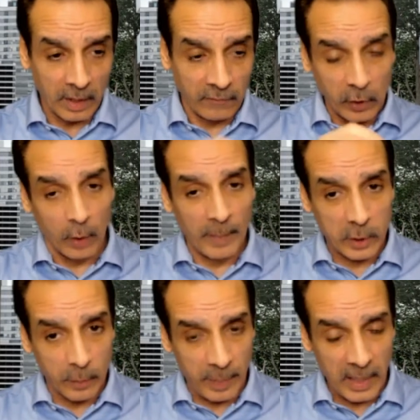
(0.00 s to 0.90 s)
If you don't
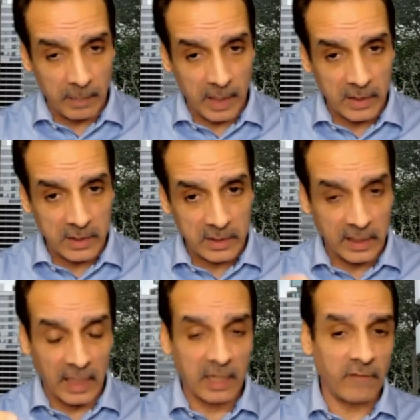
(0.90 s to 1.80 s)
make your payments,
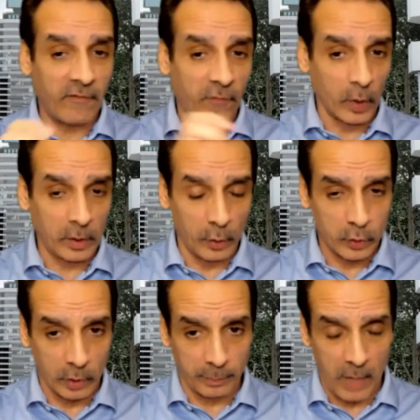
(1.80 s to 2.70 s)
they can
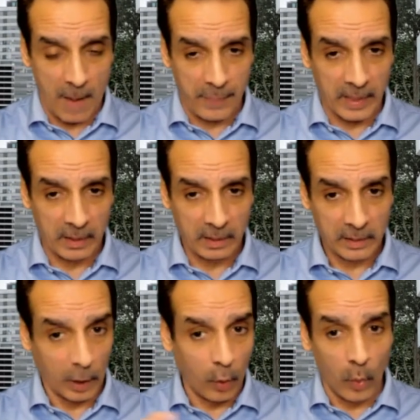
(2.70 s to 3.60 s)
foreclose on the property.
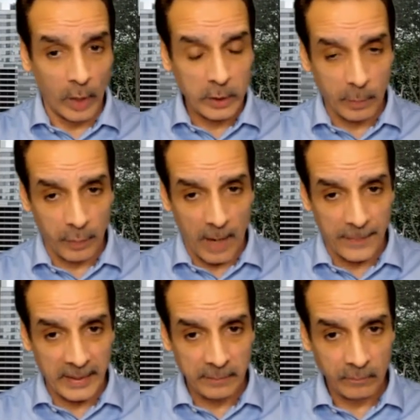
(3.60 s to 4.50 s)
They don't want your
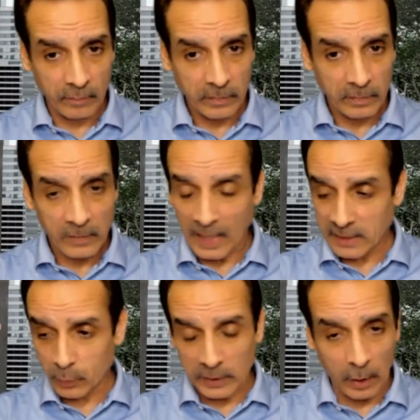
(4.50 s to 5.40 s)
property.
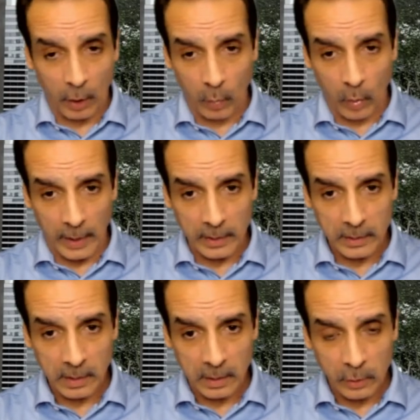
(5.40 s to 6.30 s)
That's what they don't want.
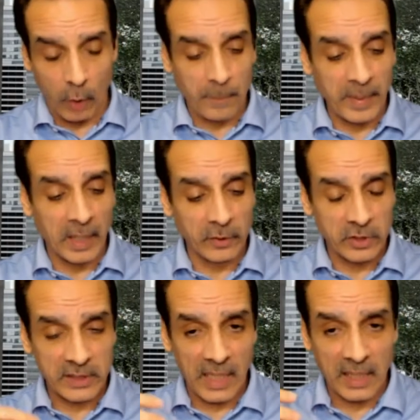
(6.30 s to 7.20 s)
Don't be
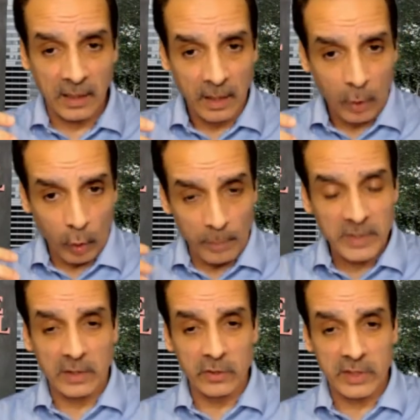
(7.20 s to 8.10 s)
understanding or
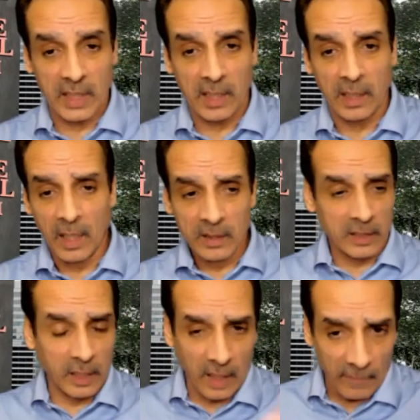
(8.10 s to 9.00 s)
misunderstanding
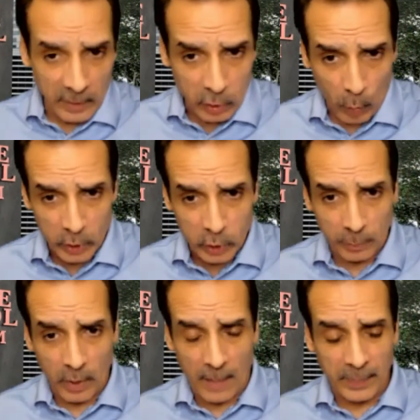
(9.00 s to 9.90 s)
that the government wants
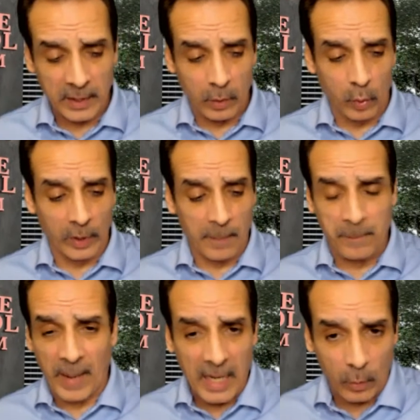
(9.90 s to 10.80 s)
your property or the
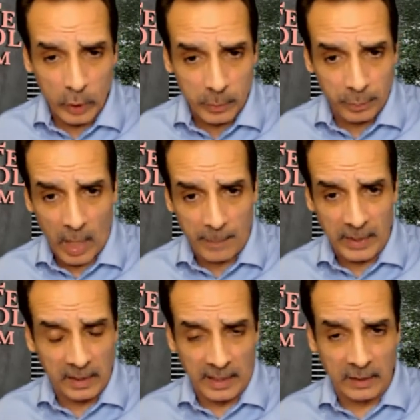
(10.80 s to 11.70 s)
bank wants your
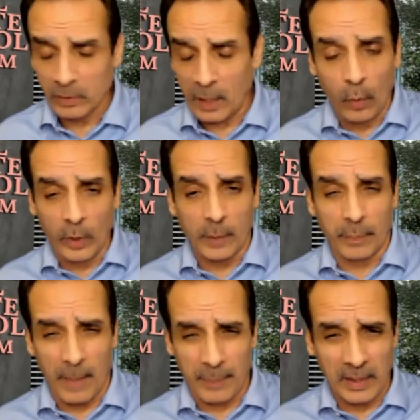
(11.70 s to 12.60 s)
property, the lender. They don't want your
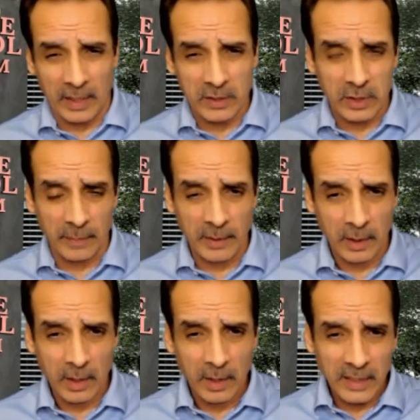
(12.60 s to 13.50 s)
property, ladies and gentlemen.
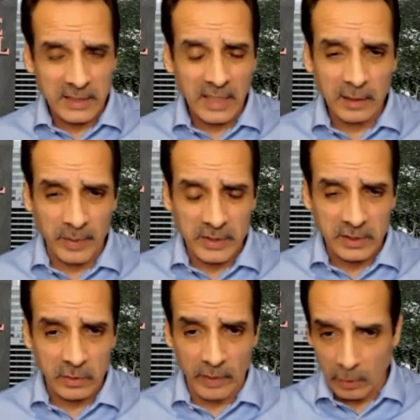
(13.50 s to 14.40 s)
That's not the
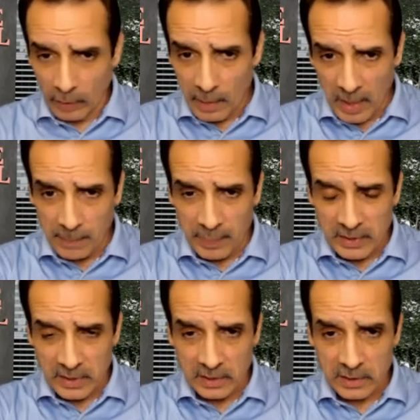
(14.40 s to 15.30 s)
business they're in. They're in the money
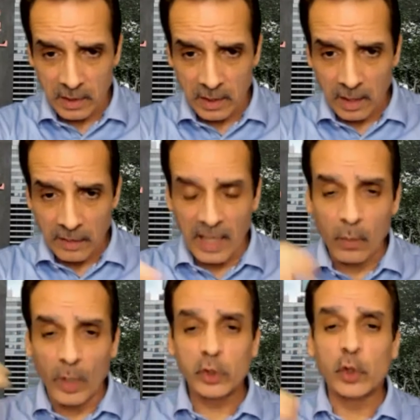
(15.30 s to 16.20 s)
business. They
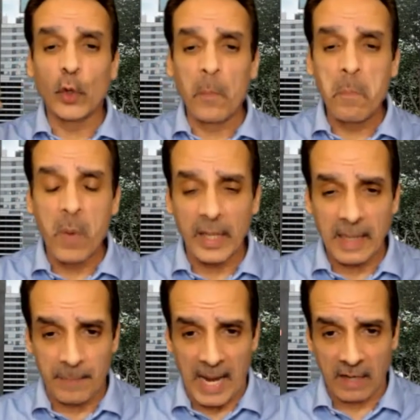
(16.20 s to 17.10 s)
want their
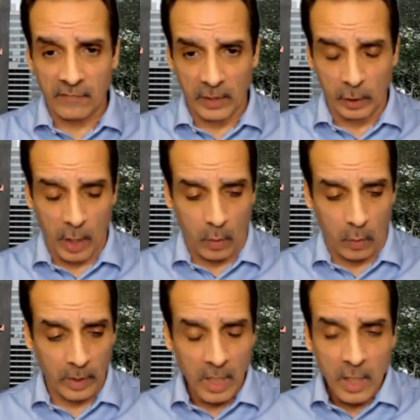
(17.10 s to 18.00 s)
money back for the
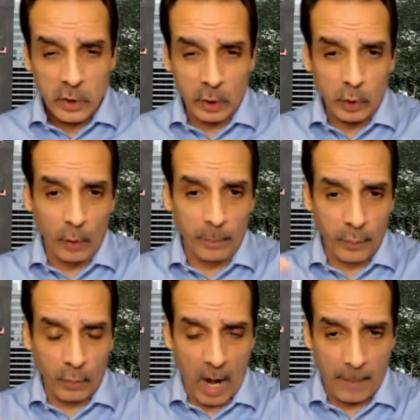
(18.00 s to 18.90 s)
loan. So your
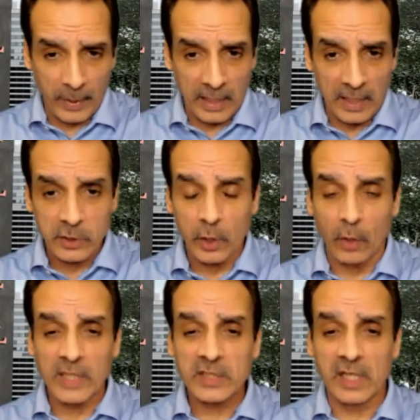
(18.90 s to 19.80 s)
property is
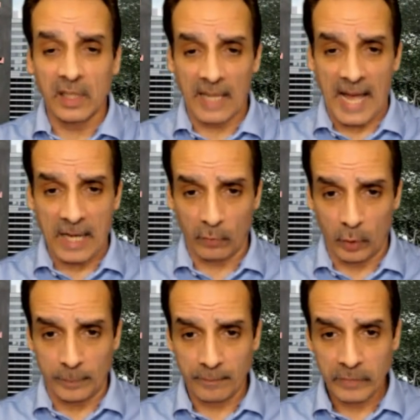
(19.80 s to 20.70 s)
known as
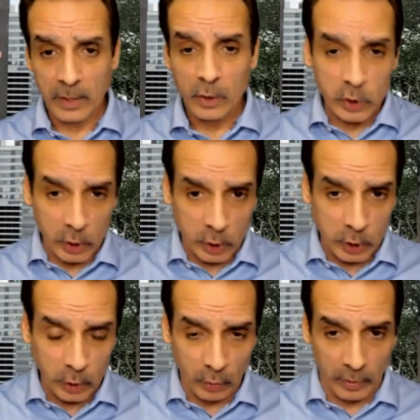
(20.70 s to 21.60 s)
collateral,
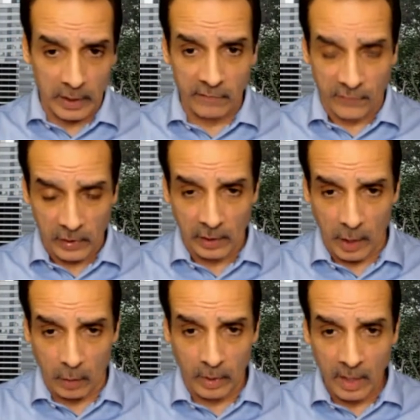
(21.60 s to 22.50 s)
security for the
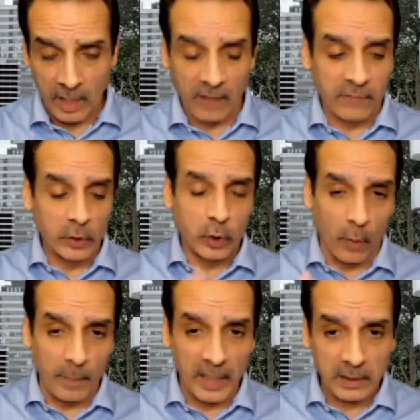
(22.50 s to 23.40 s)
loan. If you
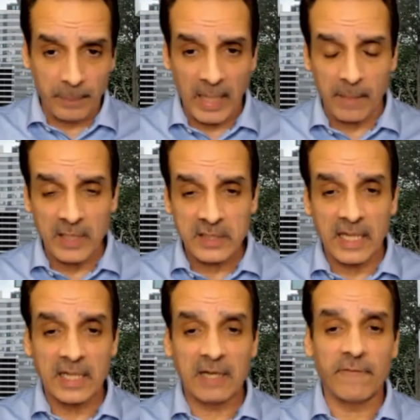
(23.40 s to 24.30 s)
don't make the payments,
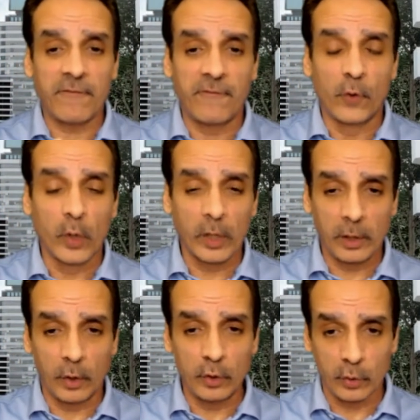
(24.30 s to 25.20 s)
they can
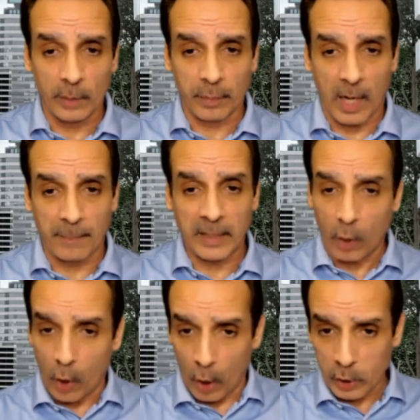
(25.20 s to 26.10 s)
foreclose on the
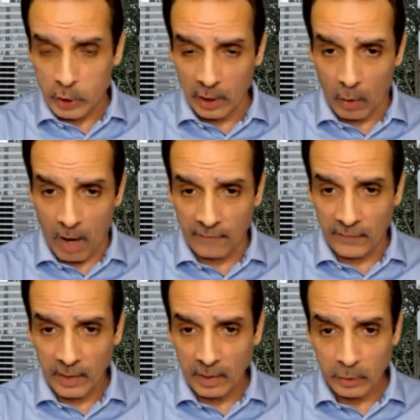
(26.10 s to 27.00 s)
property, auction it off,
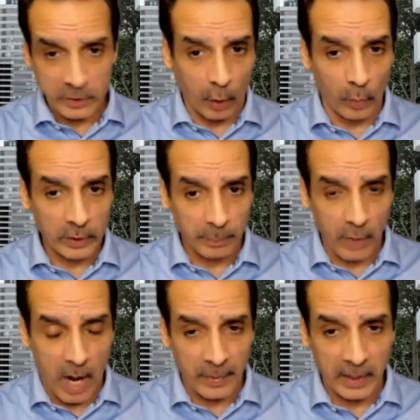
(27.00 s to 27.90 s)
because they don't want the
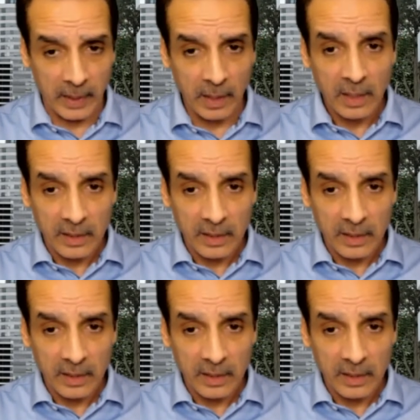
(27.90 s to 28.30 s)
property.